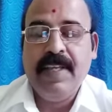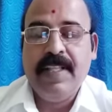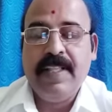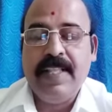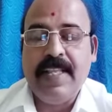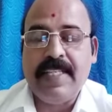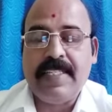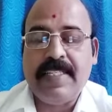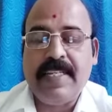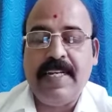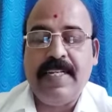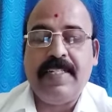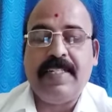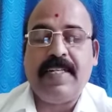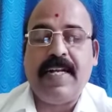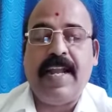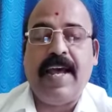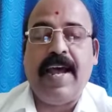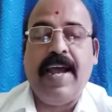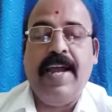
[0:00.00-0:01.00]
the
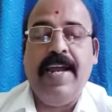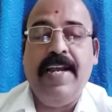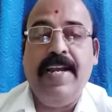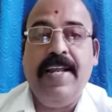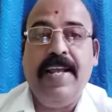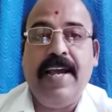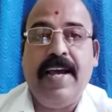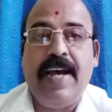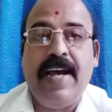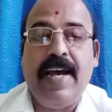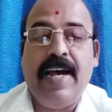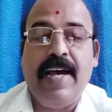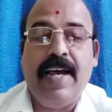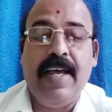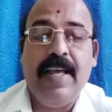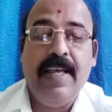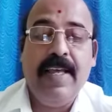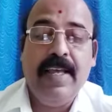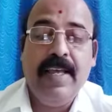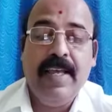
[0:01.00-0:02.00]
central idea
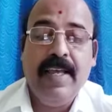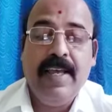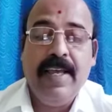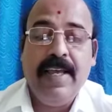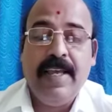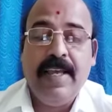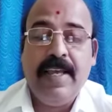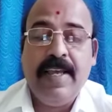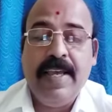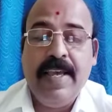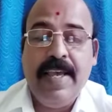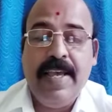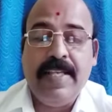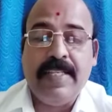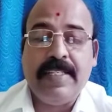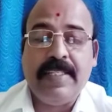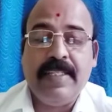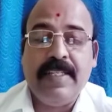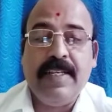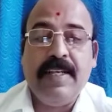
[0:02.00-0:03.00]

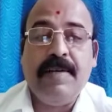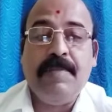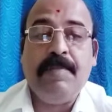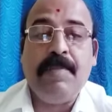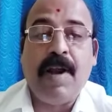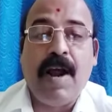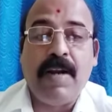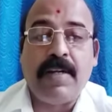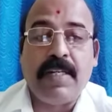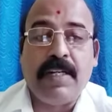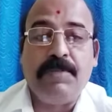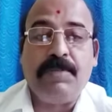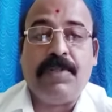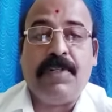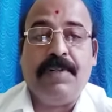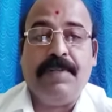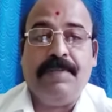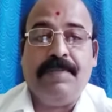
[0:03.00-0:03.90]
is brought out.